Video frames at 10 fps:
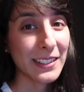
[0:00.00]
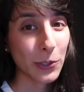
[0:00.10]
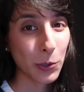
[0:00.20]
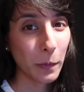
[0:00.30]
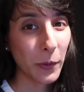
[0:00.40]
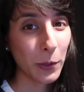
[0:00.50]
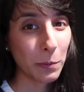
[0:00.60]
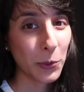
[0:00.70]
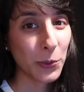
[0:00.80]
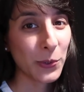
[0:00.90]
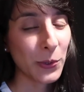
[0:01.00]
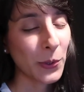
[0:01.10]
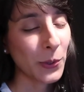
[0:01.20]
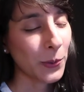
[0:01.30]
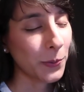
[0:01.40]
Scorpio Moon,
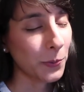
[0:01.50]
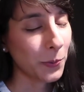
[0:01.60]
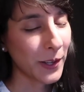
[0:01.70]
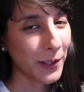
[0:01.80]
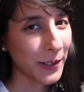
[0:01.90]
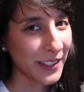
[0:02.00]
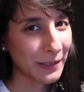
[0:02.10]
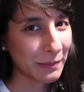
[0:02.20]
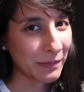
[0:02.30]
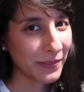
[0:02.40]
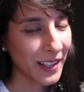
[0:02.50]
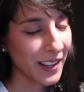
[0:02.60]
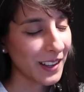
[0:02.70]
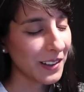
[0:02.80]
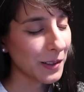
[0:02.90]
welcome.
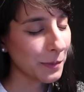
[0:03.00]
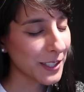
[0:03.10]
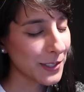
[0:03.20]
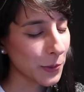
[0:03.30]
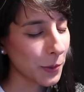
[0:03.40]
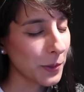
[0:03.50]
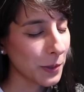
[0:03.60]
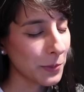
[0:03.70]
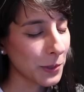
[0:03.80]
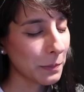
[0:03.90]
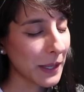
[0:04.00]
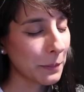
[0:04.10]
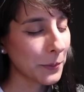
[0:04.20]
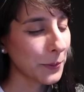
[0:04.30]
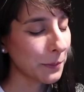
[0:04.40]
Oh, my Scorpio Moon
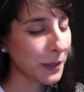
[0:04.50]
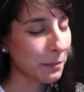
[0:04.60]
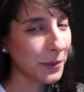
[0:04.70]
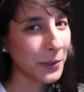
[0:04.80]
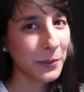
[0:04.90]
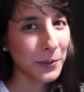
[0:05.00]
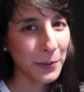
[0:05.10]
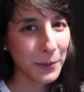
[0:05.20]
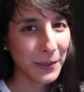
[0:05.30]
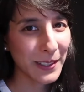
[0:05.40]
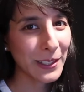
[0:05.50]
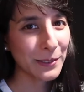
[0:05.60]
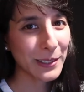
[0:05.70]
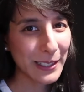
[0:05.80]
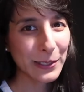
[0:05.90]
people, my beautiful,
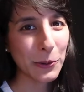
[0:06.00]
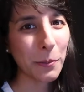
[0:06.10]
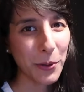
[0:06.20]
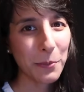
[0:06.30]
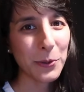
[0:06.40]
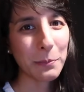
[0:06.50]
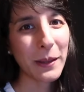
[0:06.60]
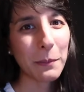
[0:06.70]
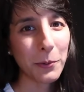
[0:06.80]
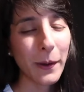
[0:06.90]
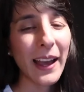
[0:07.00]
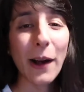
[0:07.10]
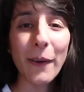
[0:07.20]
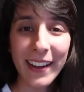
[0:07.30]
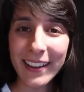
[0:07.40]
lovely Scorpio Moon people,
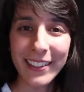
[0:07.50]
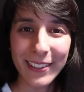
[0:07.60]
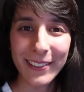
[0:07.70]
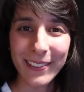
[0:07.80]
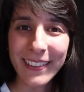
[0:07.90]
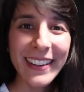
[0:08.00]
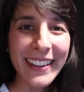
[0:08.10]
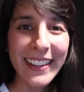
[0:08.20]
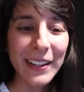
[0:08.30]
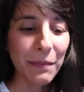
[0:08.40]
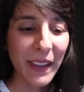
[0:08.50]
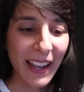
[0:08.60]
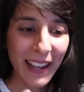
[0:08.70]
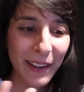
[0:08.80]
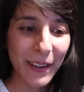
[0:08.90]
how are you?
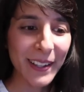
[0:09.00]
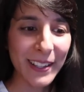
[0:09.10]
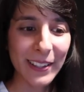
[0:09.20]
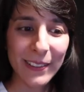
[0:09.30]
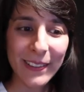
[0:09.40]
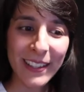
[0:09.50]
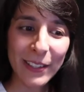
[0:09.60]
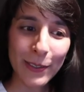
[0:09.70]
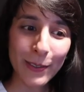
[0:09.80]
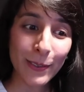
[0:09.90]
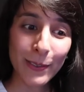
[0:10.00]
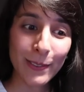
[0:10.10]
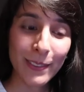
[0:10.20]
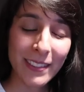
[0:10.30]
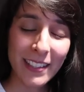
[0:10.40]
How are you? Are
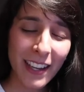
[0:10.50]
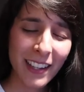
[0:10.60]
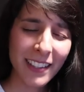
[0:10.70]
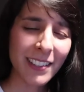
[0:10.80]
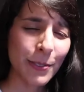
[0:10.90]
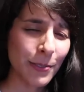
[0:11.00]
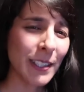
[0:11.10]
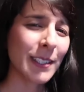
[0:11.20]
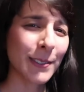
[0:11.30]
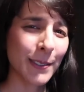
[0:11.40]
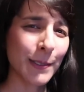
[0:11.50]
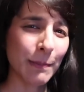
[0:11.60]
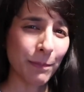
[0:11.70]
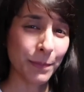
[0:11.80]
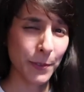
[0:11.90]
you starting to feel
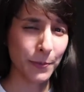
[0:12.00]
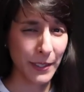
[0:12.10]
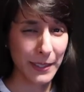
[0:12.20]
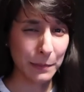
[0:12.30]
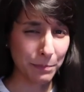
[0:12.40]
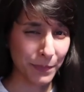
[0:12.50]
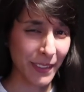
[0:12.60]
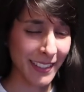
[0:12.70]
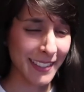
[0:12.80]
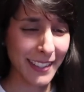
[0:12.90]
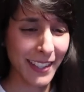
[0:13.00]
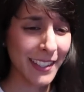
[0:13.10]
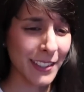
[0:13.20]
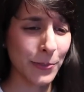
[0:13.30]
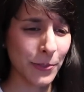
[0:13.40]
the freedom? Are you
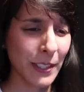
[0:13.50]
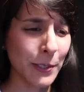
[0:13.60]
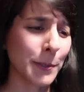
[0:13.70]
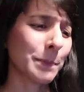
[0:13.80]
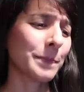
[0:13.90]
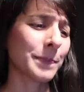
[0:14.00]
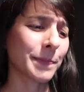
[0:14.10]
starting to feel